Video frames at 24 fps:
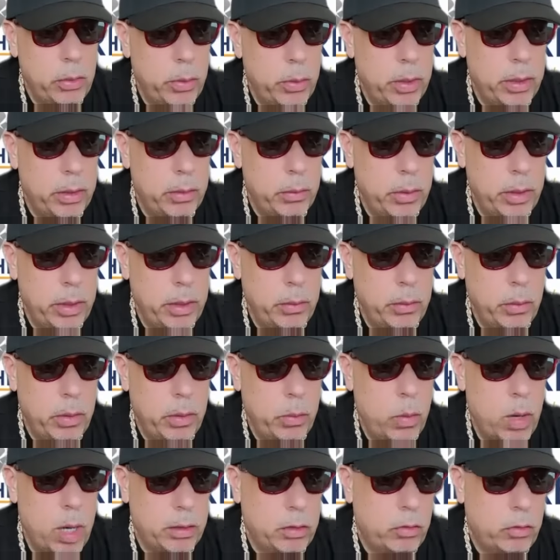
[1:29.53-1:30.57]
We're
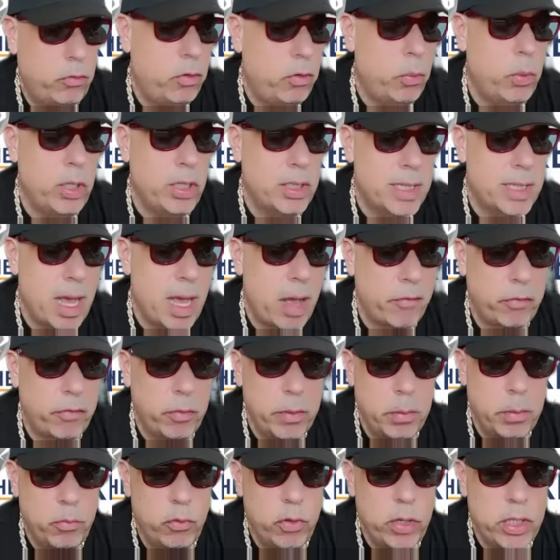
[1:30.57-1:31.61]
what, 3 weeks out from
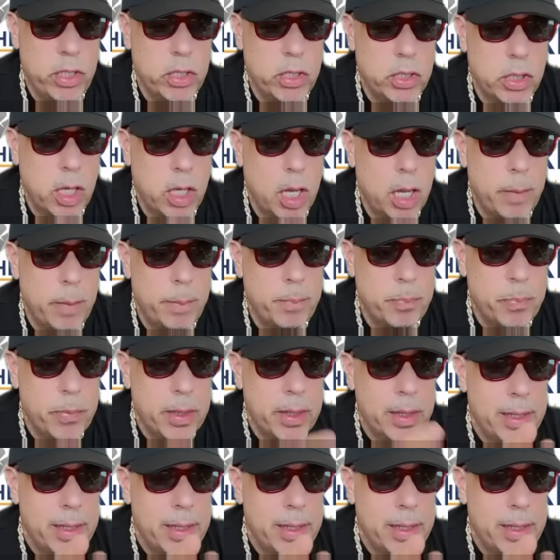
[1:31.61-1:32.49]
the Breeders' Cup?